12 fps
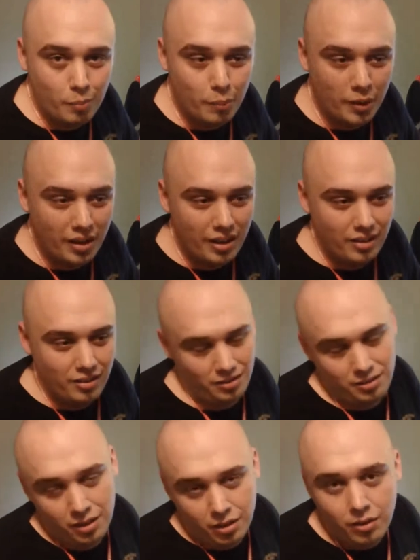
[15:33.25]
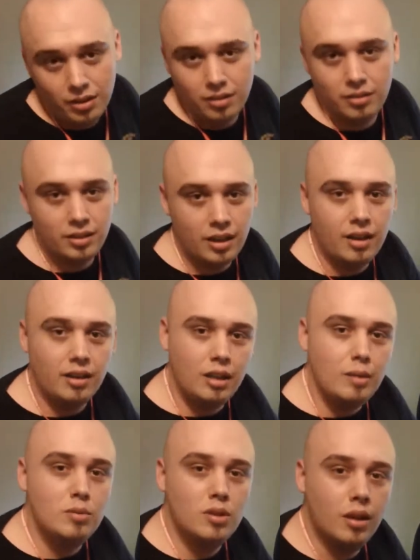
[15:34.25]
but you know, it kind of
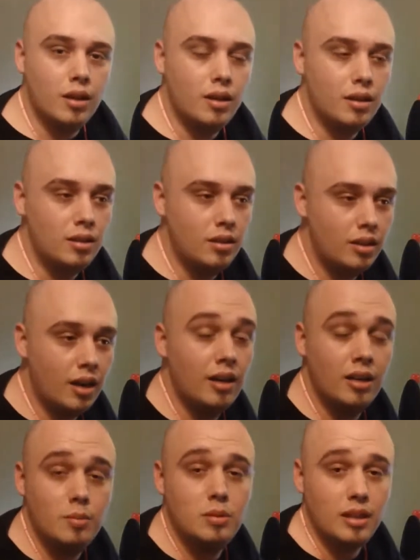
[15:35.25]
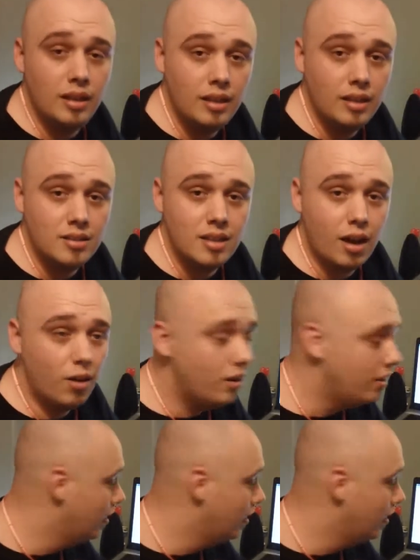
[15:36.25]
keeps the idiots out.